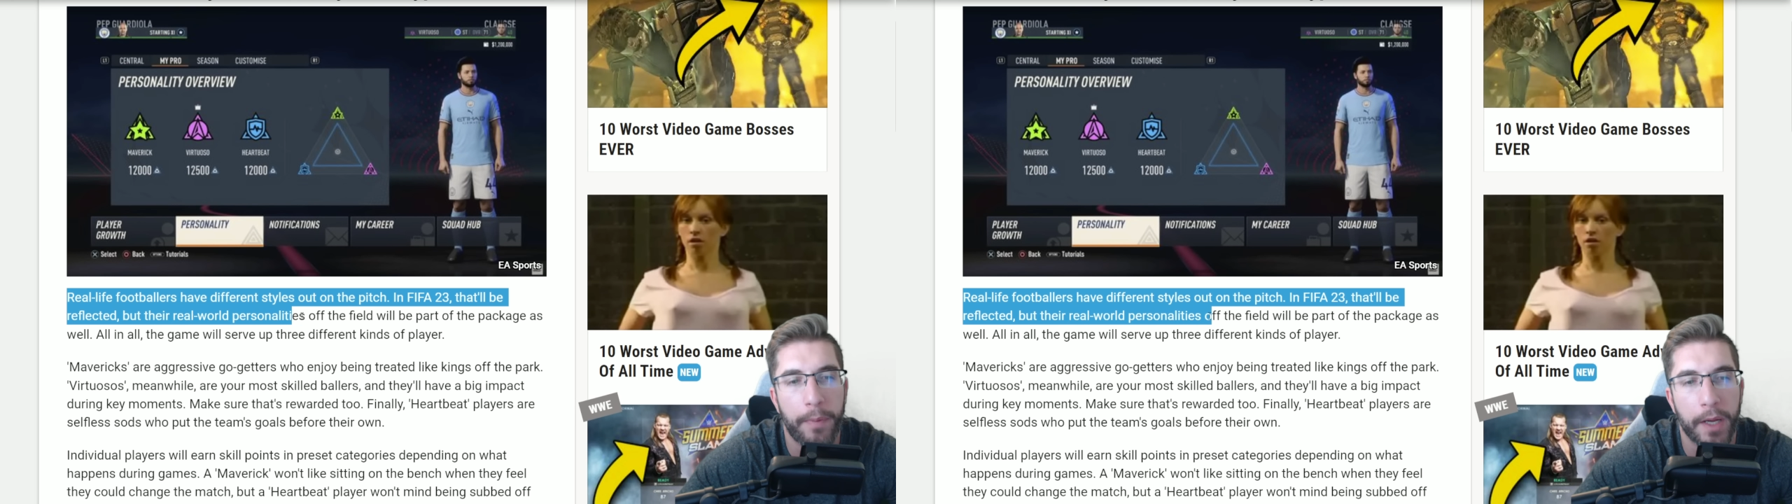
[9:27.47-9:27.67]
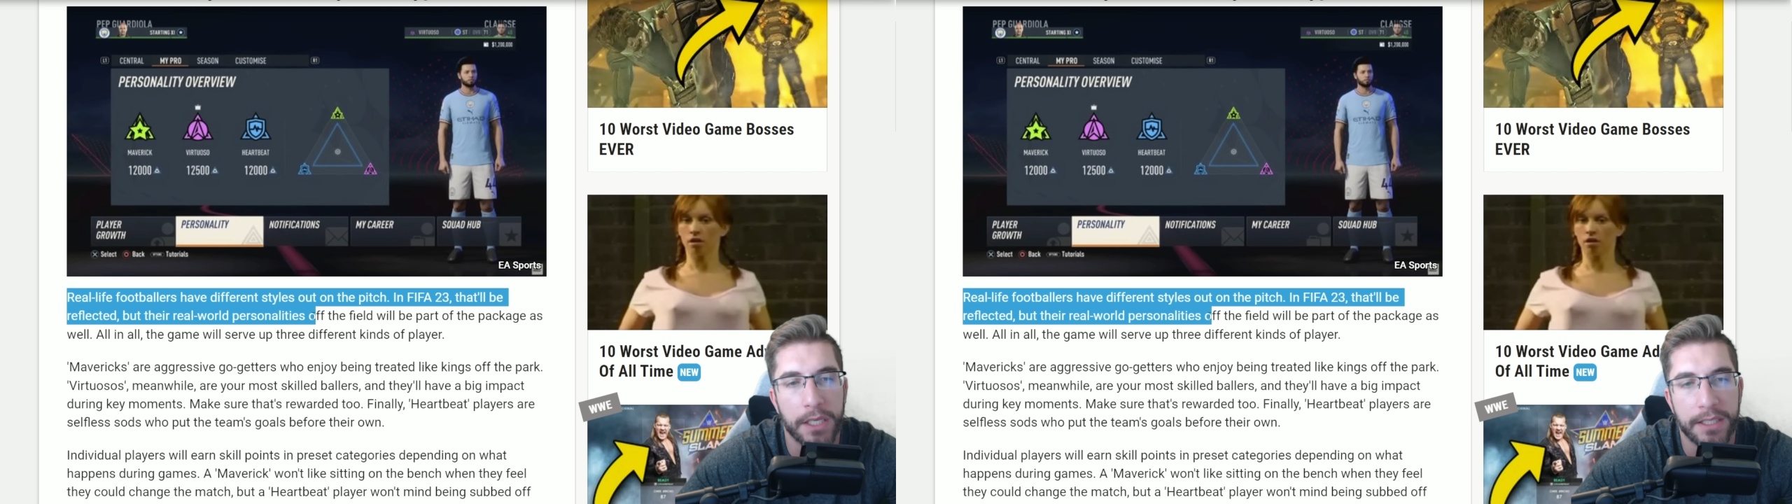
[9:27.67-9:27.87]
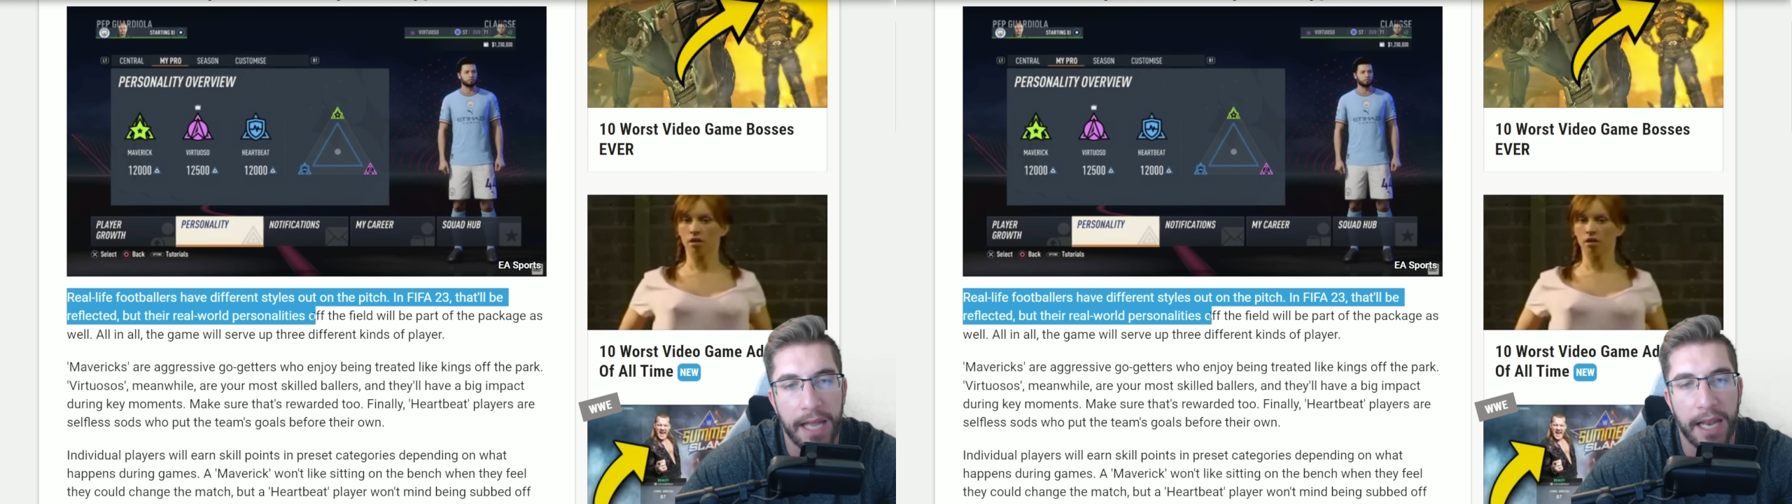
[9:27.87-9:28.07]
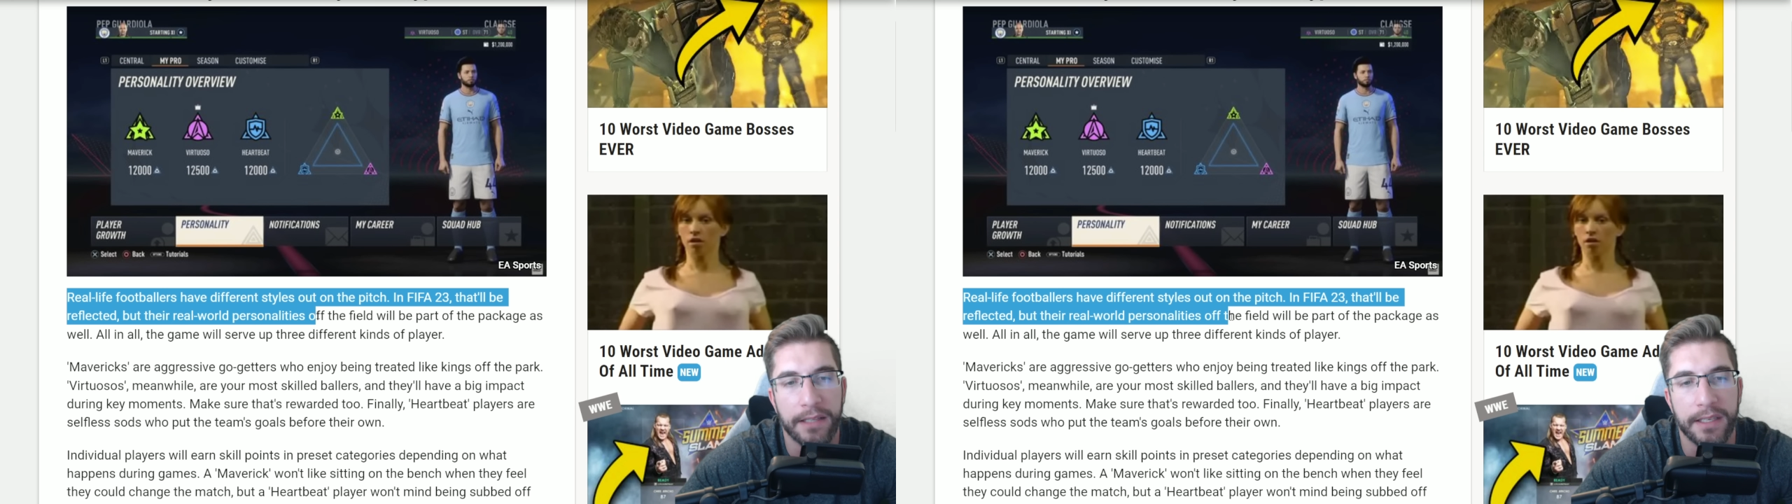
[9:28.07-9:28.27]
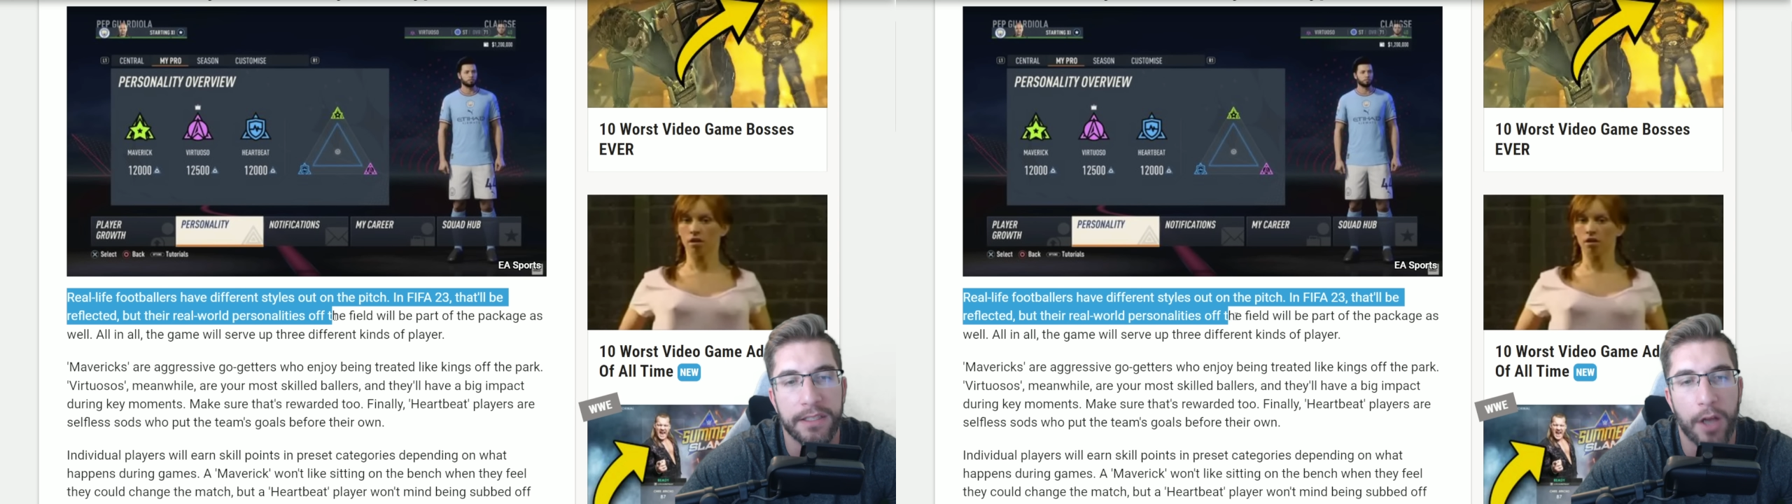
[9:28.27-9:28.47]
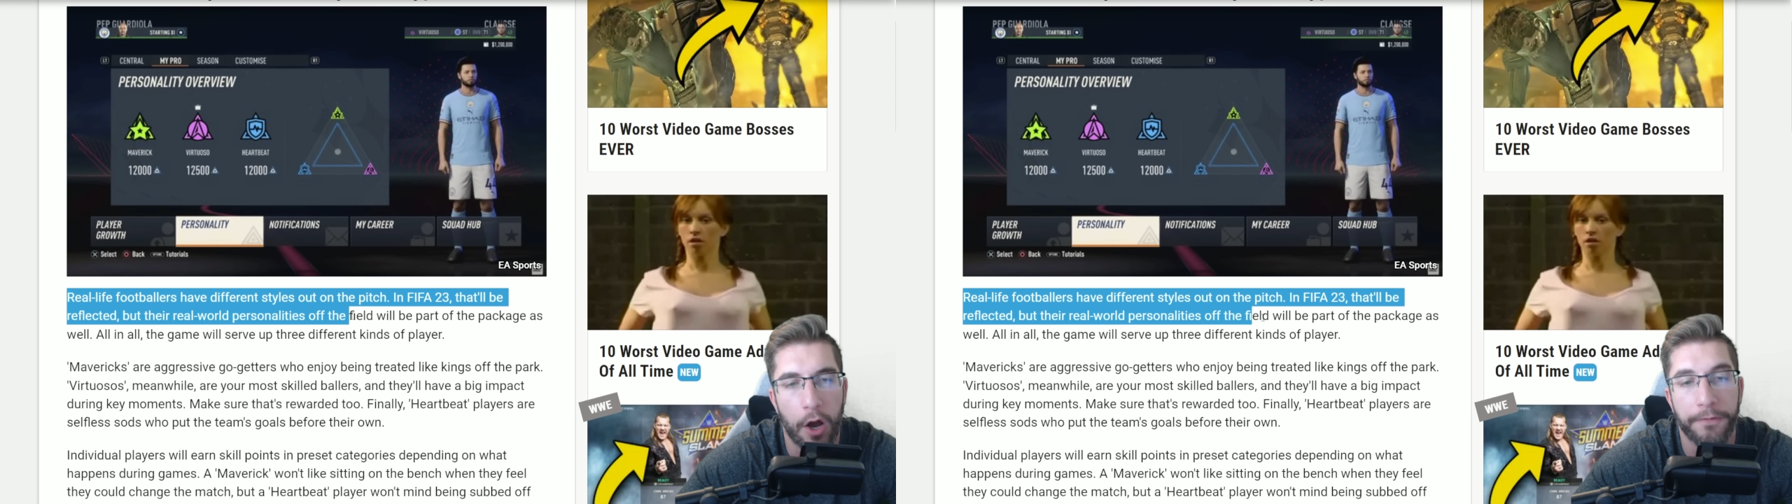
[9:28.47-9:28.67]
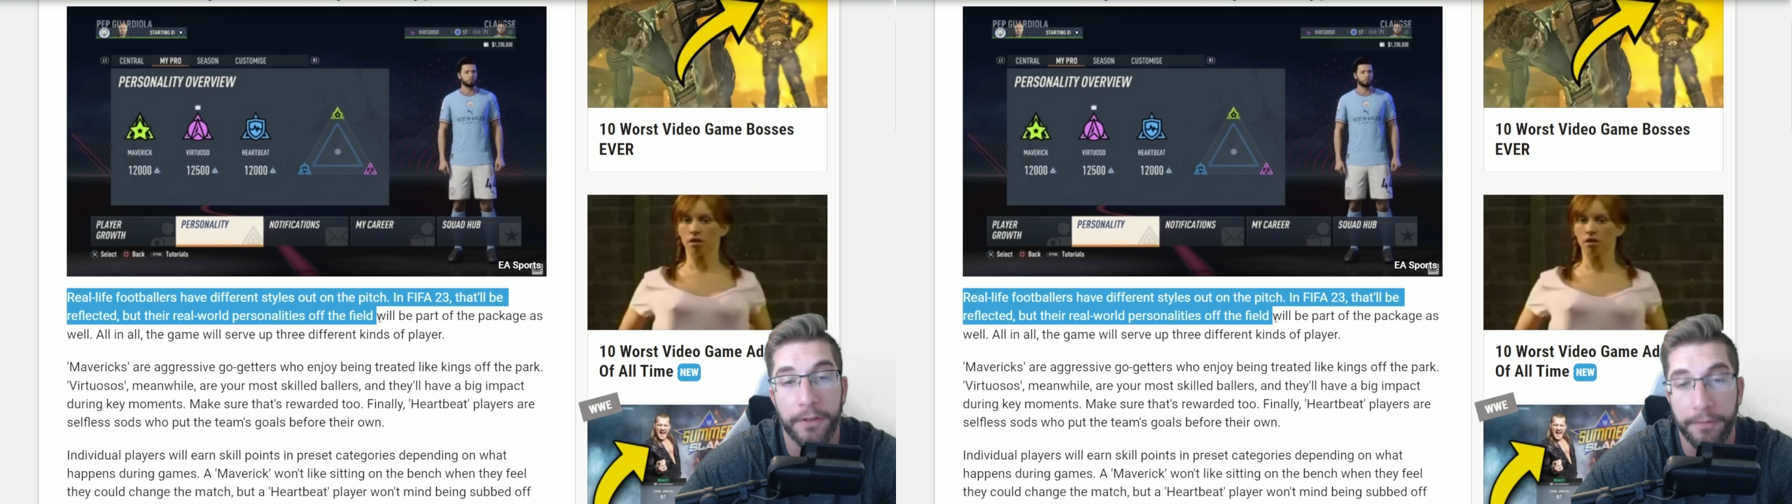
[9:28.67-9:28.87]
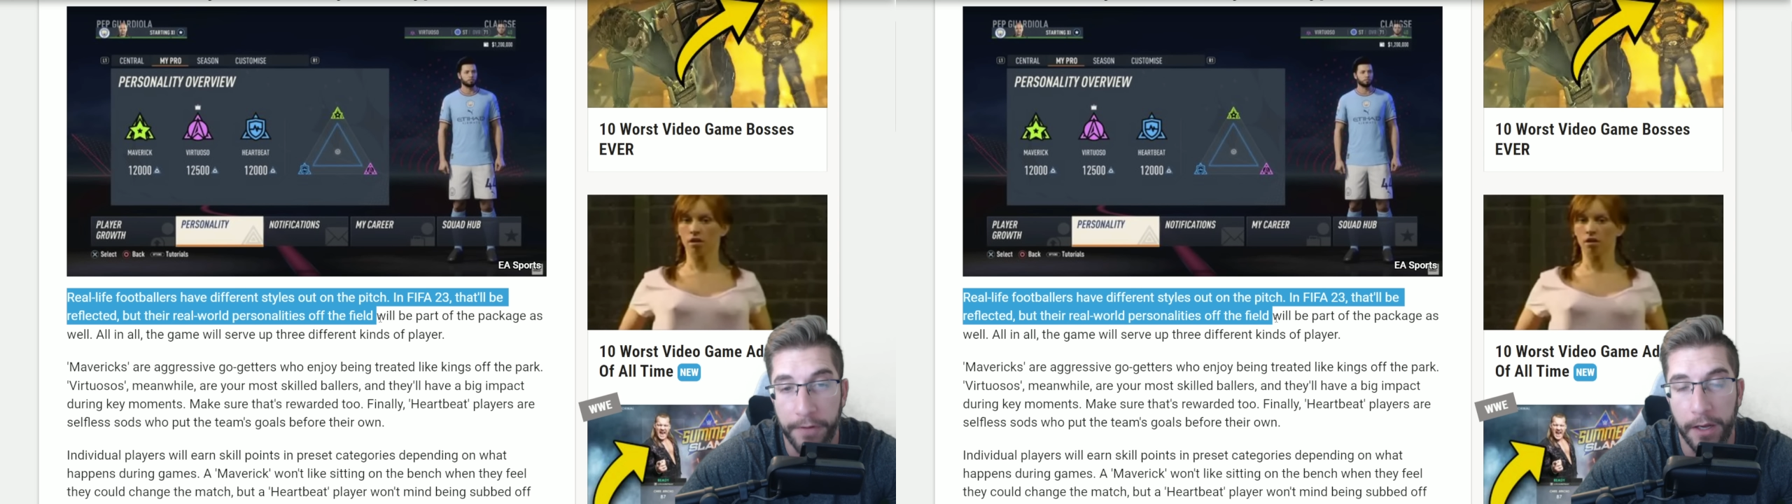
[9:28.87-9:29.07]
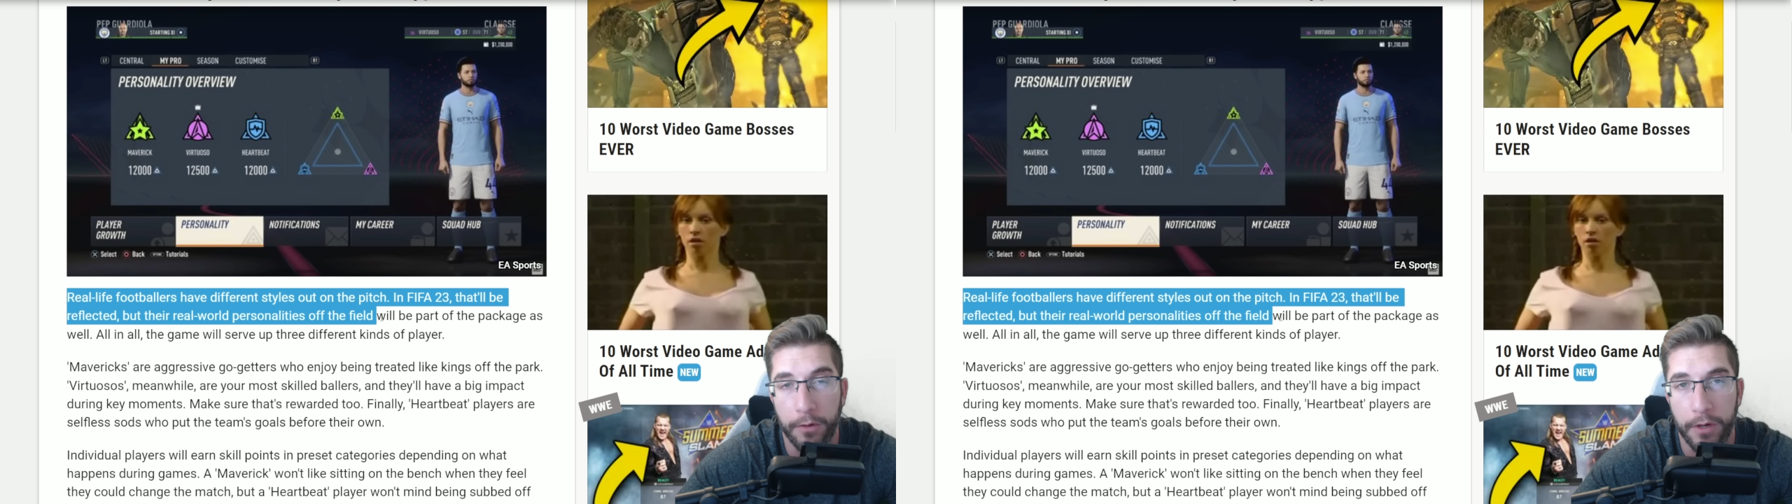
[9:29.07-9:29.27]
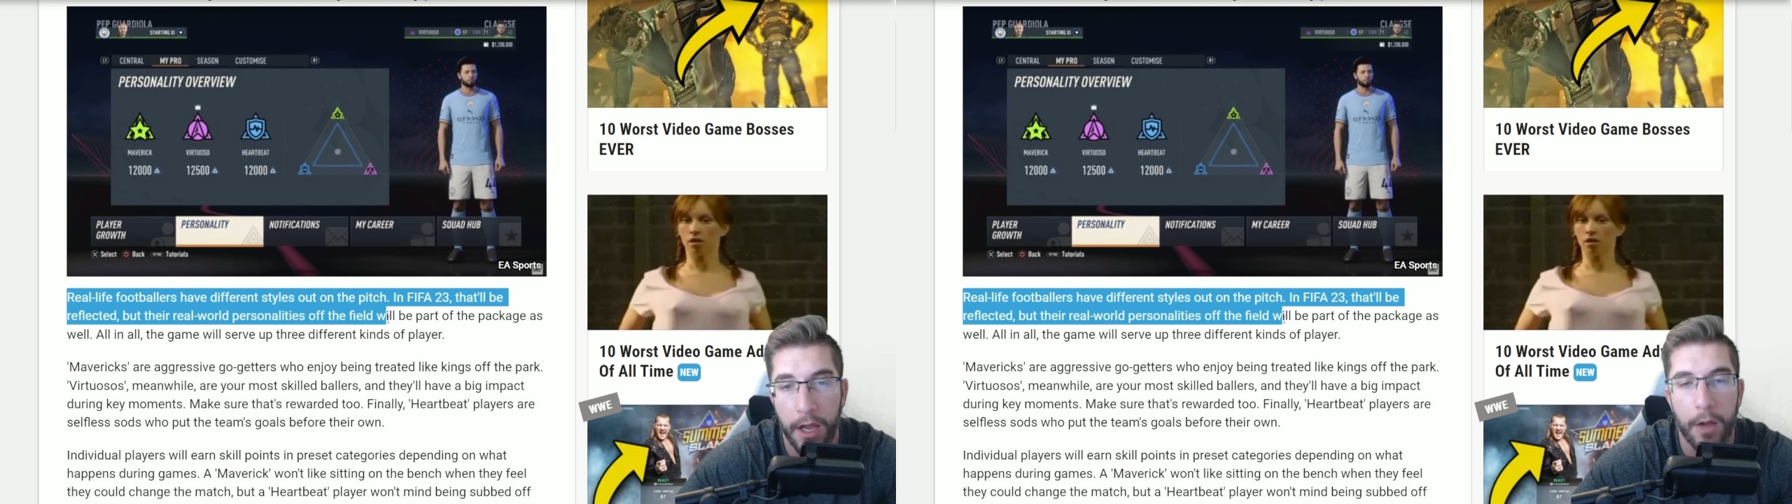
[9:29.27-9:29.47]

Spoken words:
personalities off the field